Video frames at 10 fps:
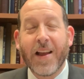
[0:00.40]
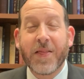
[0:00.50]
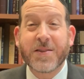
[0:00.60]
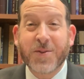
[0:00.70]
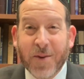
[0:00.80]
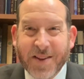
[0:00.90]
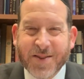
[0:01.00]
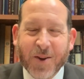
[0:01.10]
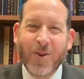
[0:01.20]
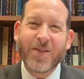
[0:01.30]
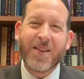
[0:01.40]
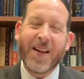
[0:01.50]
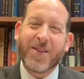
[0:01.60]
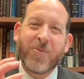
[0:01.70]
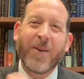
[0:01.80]
The story is told
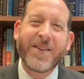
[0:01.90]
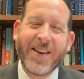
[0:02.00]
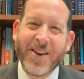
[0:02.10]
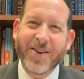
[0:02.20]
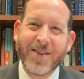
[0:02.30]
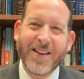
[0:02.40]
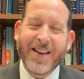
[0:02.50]
that one year